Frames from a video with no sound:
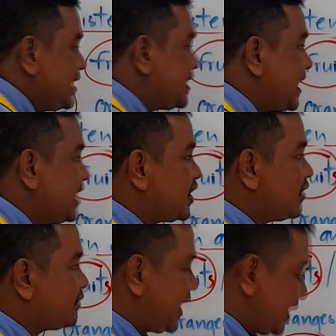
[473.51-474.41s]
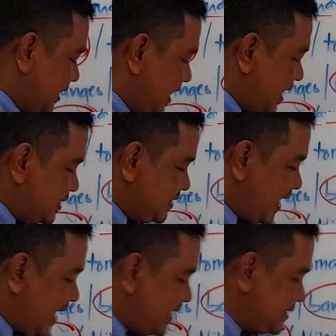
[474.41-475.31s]
Is he correct?
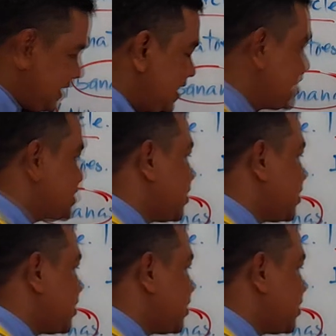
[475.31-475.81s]
Yes, he is